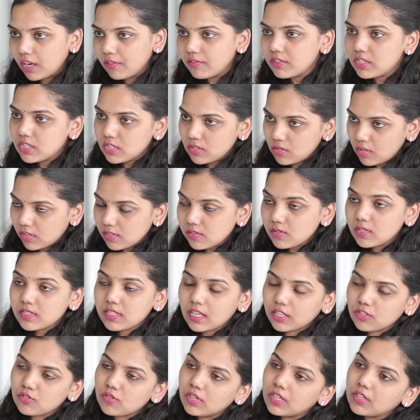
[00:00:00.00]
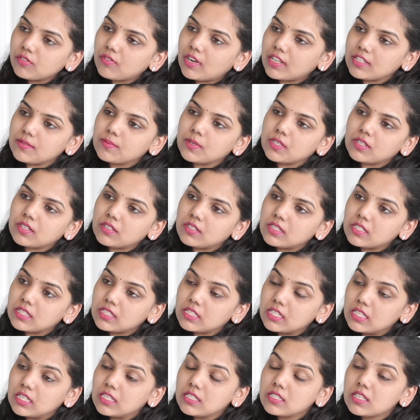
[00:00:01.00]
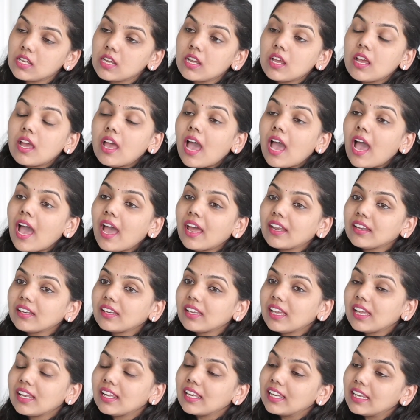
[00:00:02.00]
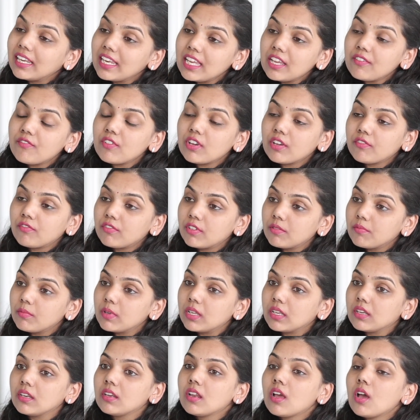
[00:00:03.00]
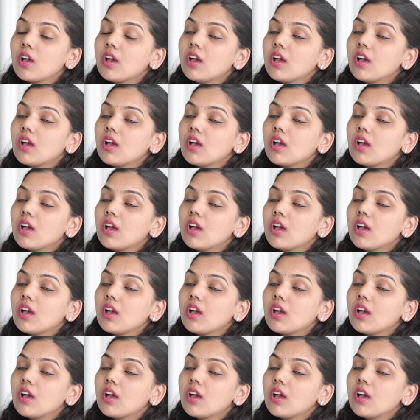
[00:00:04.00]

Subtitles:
which is also a sexually transmitted disease, and can leave a woman